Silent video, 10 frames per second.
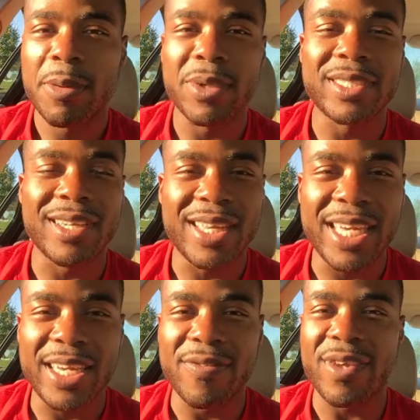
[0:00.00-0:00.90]
but to
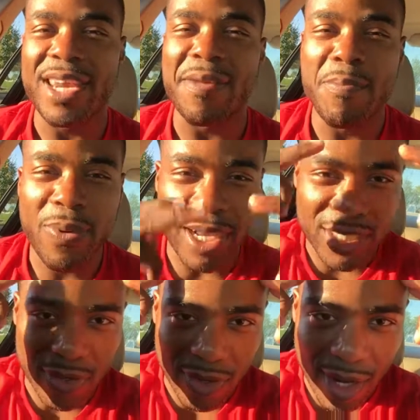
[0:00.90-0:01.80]
leave an
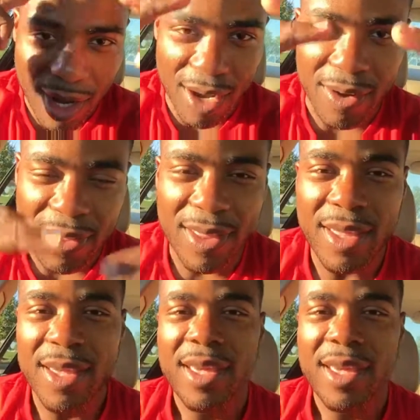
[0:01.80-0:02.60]
impression on the earth.